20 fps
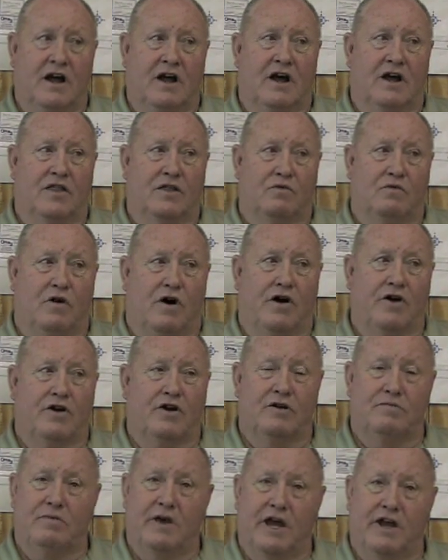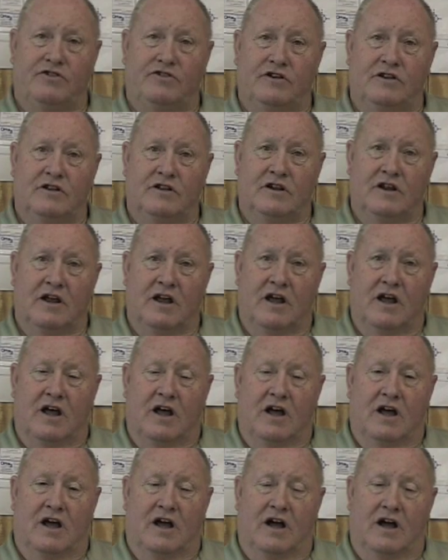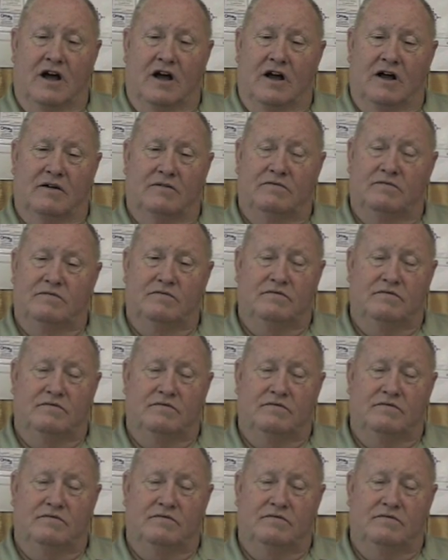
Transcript: the water commission, the